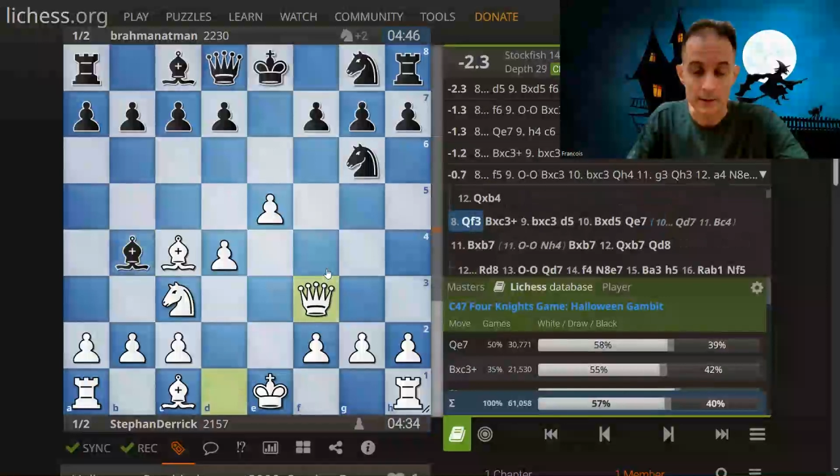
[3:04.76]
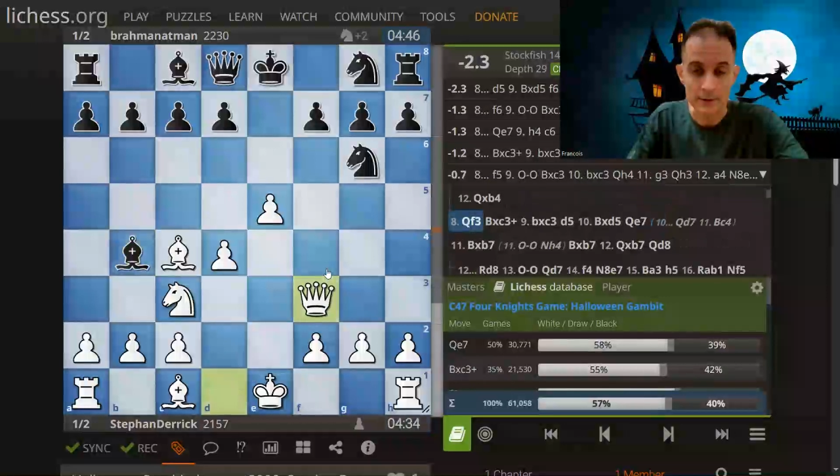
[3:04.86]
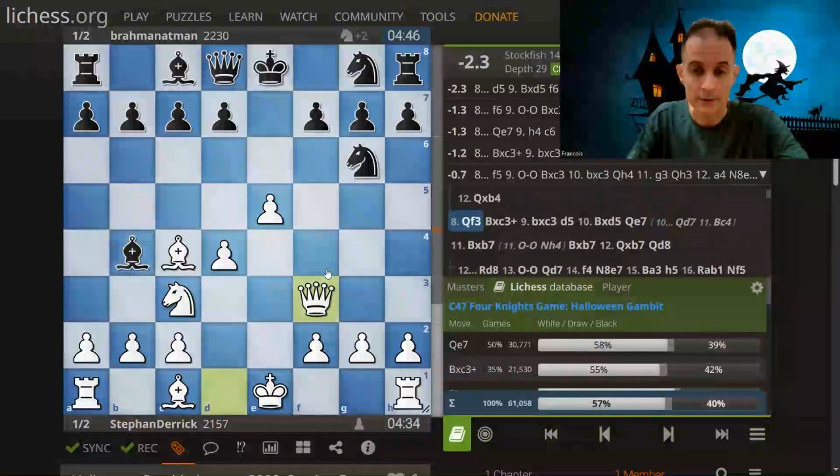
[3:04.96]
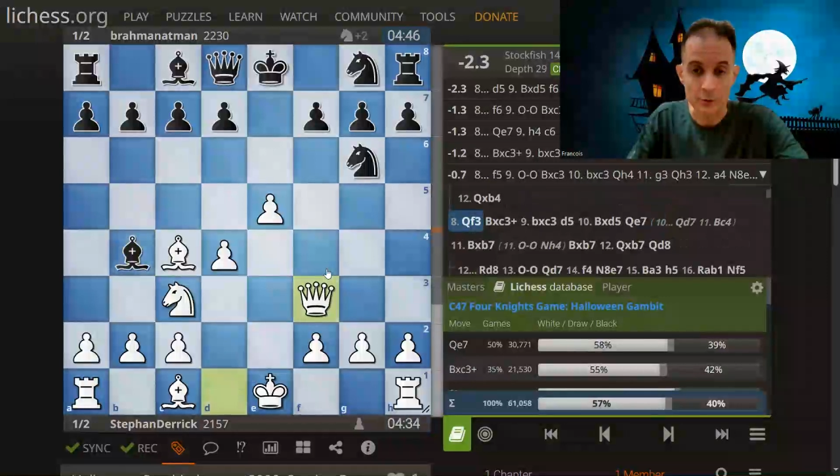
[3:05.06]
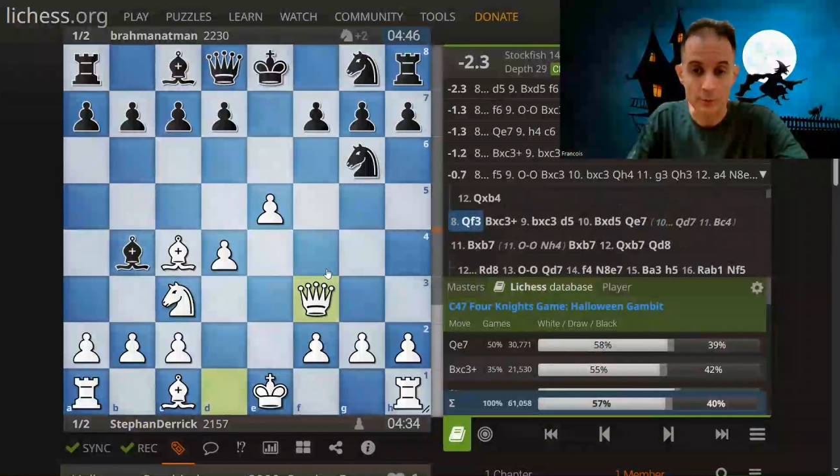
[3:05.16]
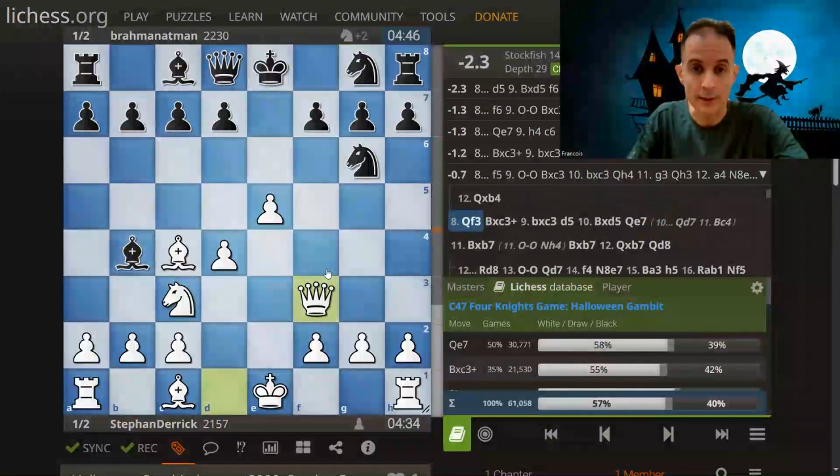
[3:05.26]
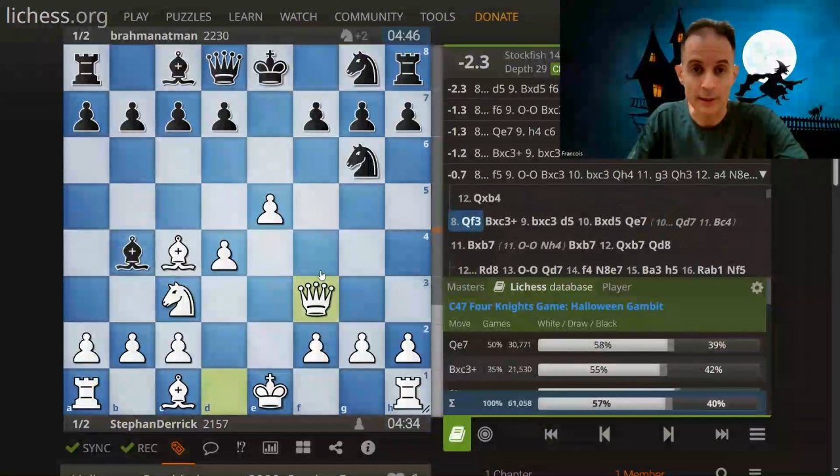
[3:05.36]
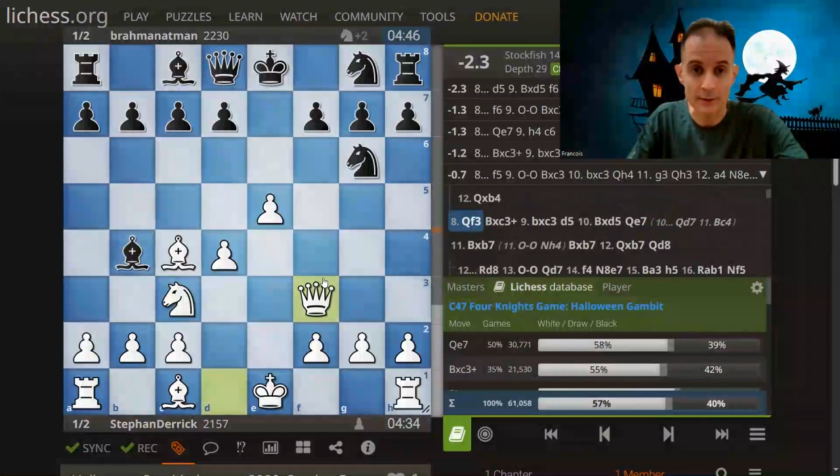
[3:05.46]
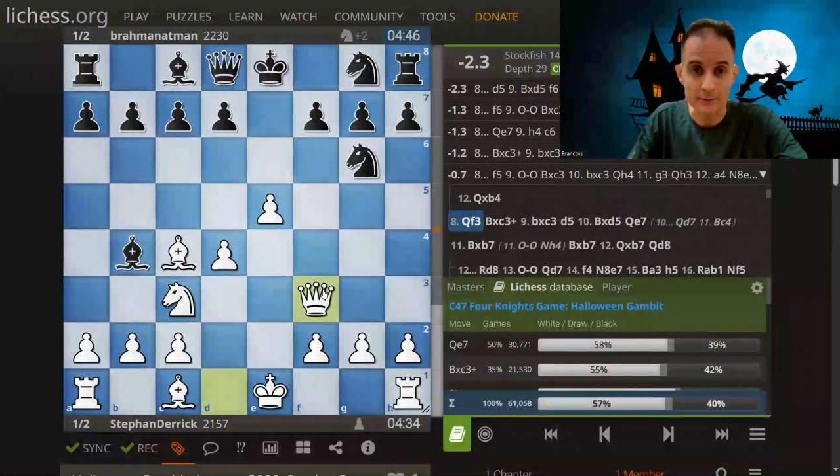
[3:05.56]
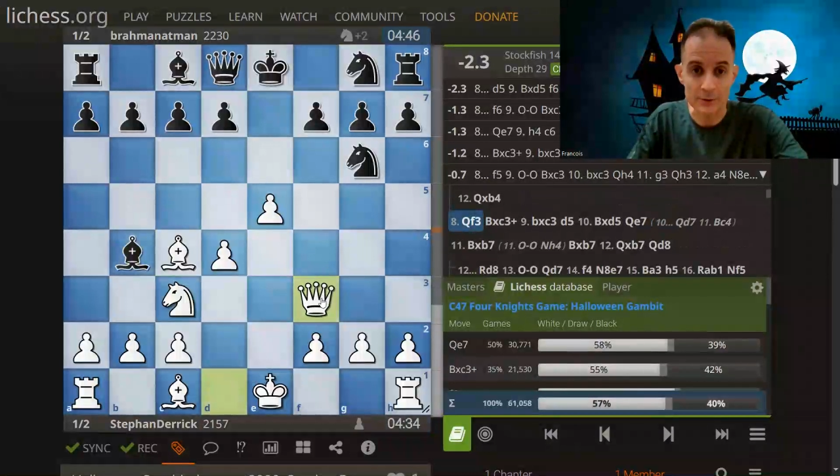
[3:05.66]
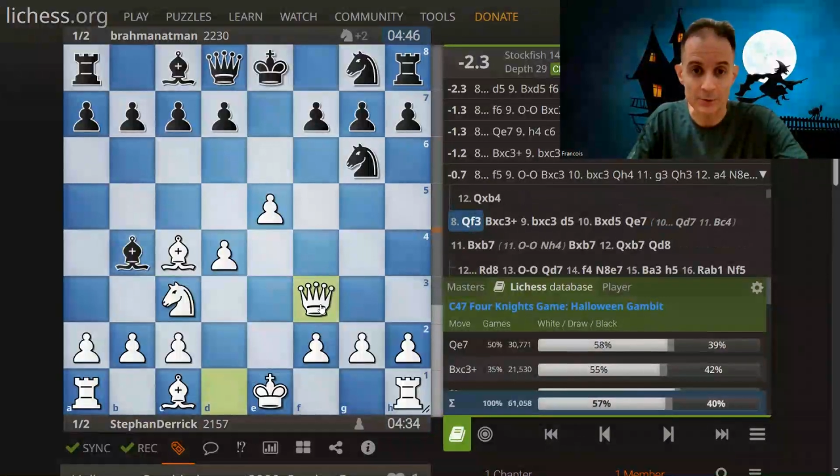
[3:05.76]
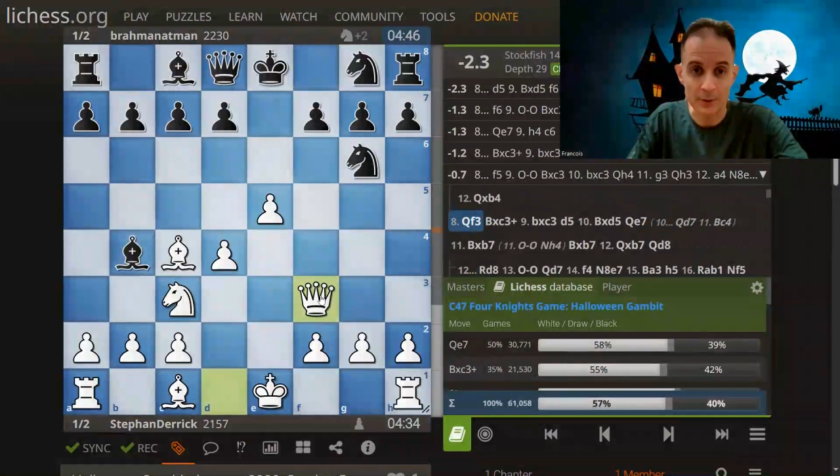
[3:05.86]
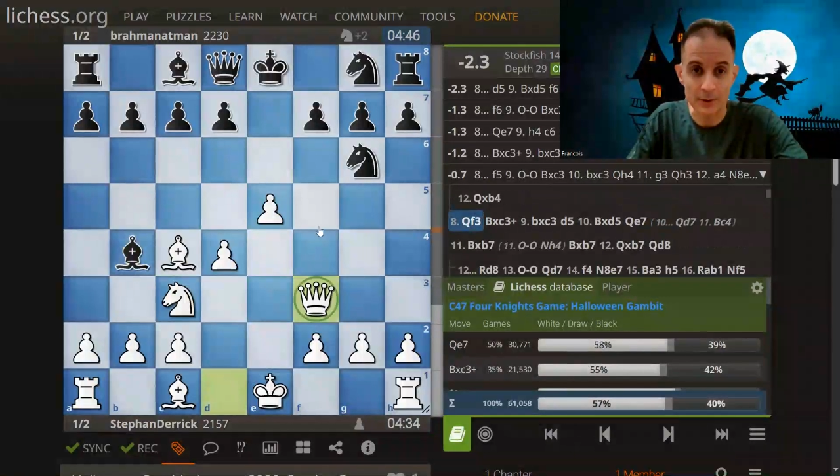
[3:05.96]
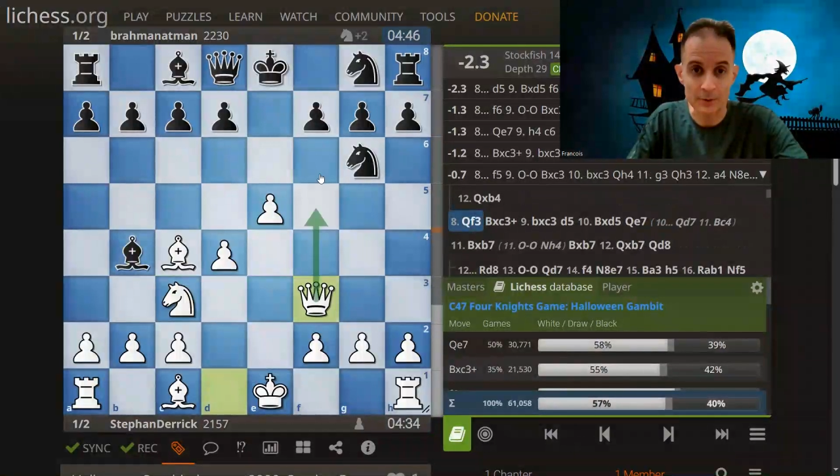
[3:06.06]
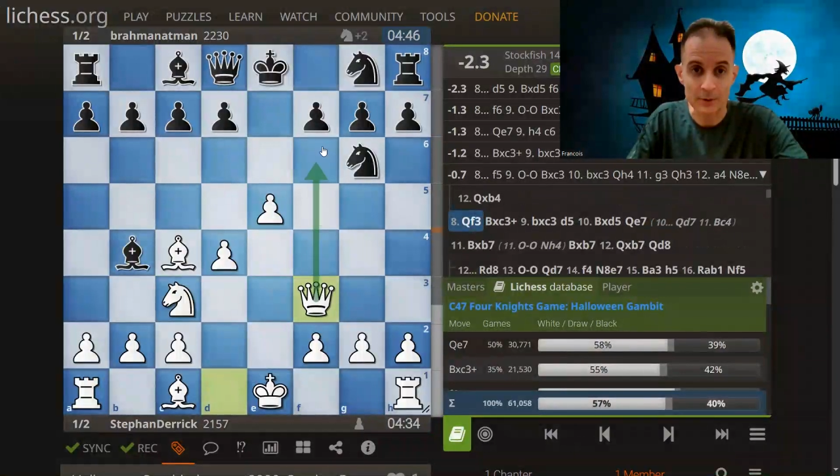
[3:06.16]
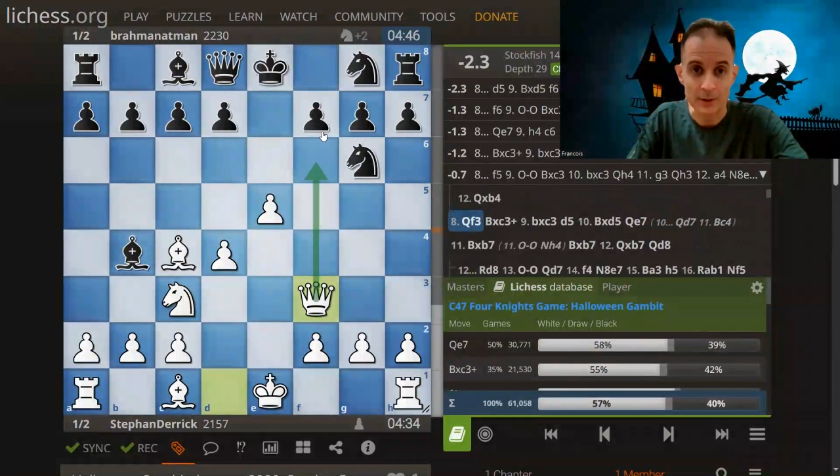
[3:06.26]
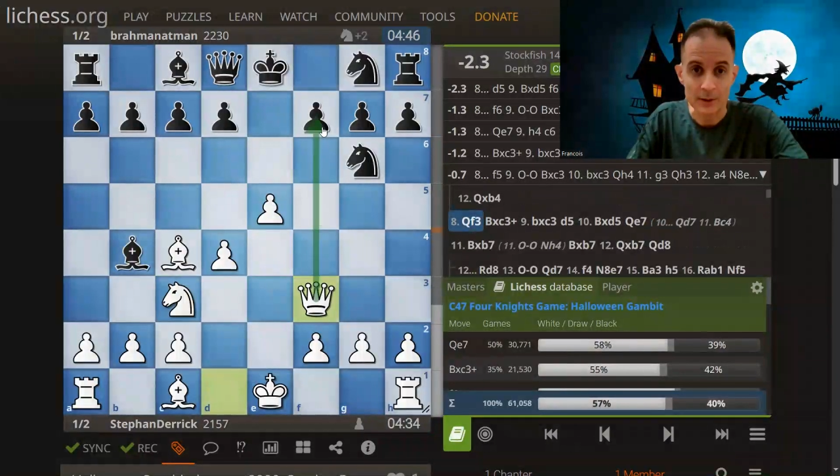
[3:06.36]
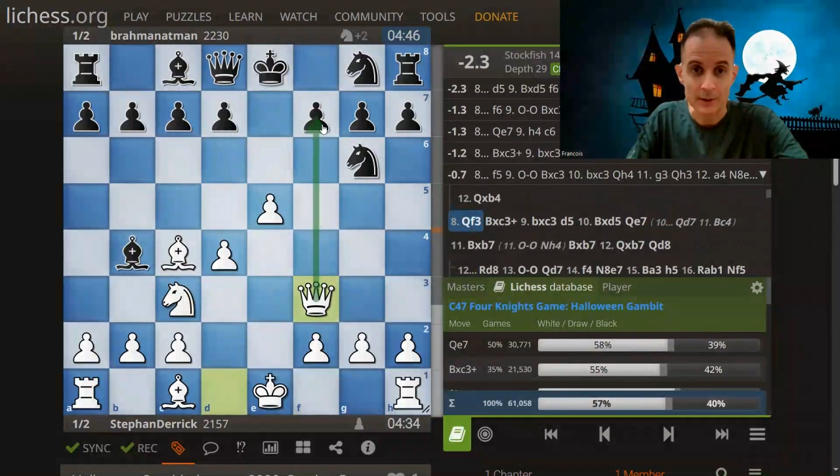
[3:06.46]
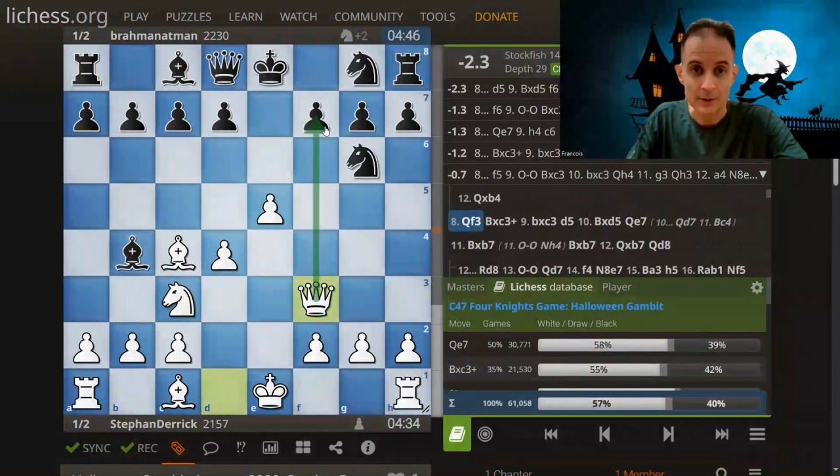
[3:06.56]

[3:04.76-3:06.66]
Get the queen out as well.